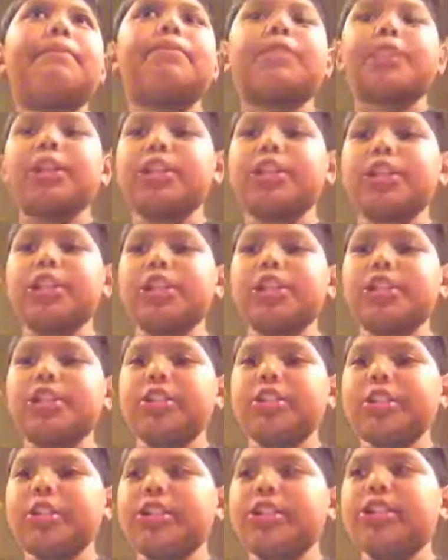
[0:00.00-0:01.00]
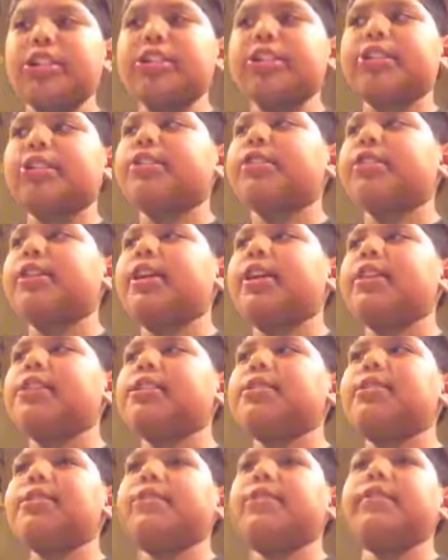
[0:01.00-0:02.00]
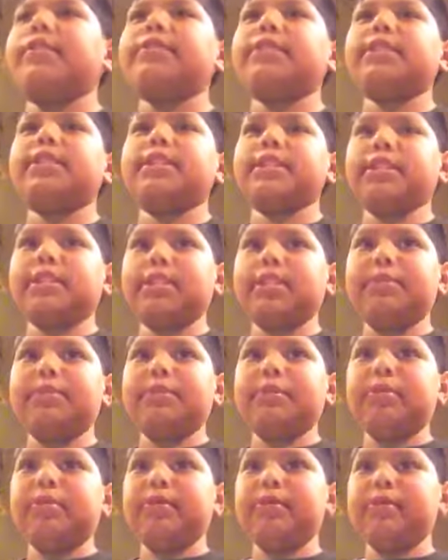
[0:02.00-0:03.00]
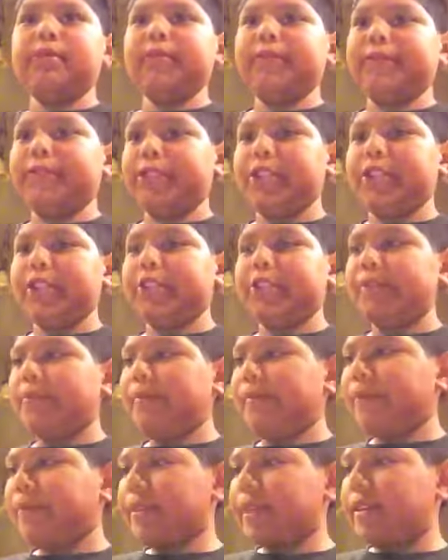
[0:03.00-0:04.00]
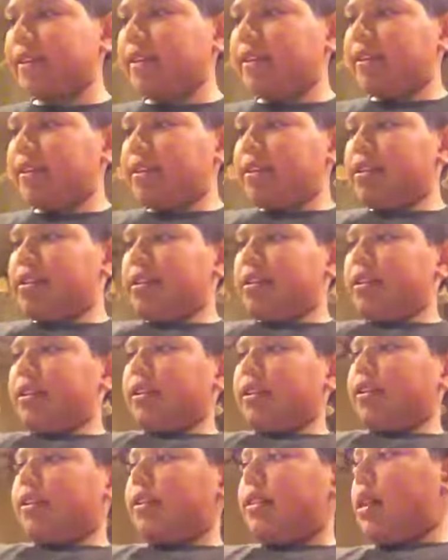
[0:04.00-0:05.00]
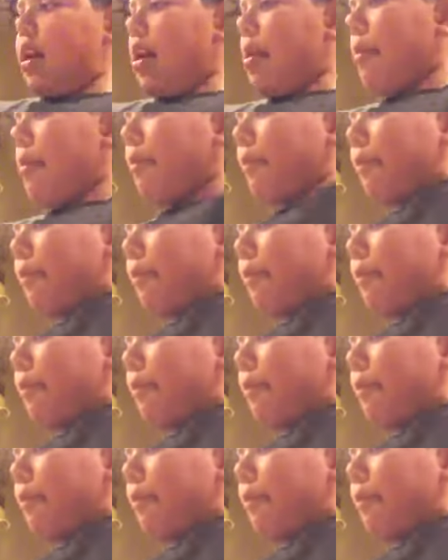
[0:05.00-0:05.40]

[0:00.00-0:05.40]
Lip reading: the ginger challenge, where you have to eat a spoonful of ginger. Or